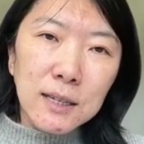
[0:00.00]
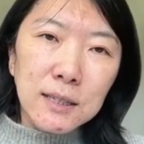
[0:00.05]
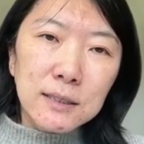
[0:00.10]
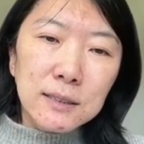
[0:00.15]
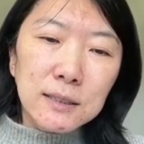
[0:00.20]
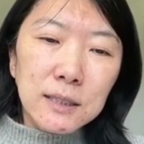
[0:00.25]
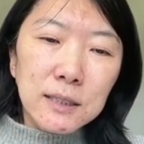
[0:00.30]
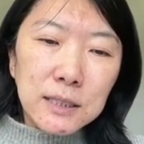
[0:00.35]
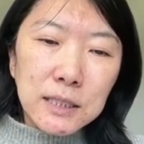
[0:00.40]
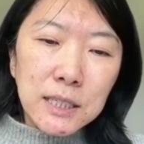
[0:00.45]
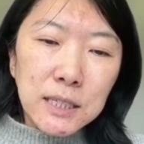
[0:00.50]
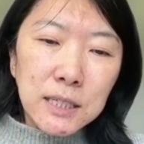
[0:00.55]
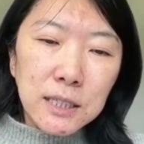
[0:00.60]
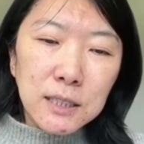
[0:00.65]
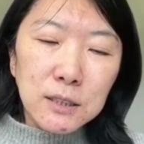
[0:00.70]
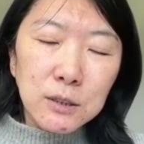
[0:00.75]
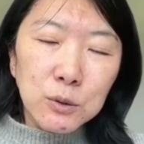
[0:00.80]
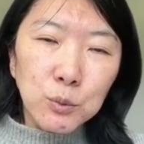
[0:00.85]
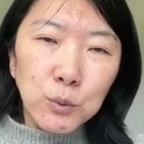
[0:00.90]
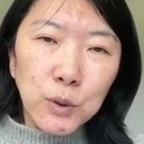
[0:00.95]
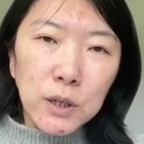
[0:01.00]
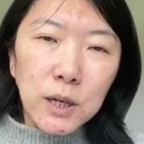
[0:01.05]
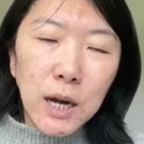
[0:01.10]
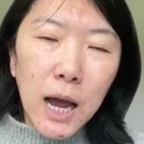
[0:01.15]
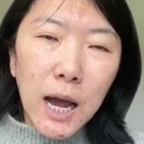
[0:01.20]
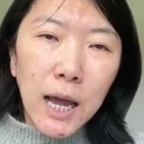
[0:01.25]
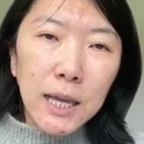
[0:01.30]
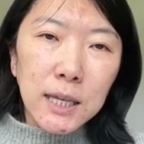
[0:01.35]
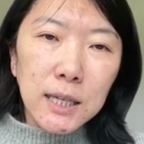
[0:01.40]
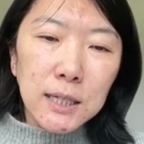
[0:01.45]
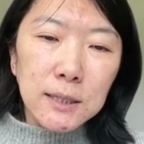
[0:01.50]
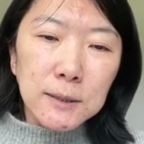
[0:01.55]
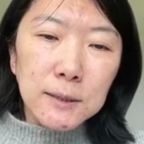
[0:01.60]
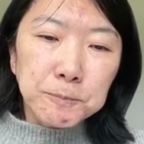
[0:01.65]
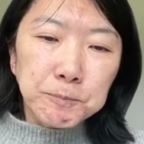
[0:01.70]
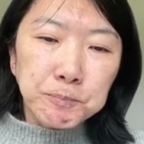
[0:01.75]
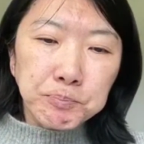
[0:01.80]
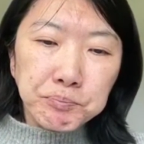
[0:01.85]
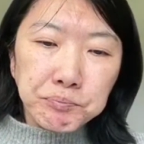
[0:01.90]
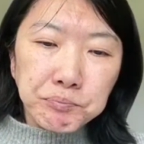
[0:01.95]
the niche where I
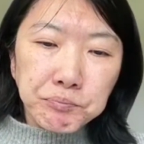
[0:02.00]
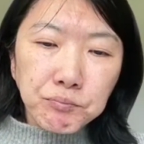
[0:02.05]
can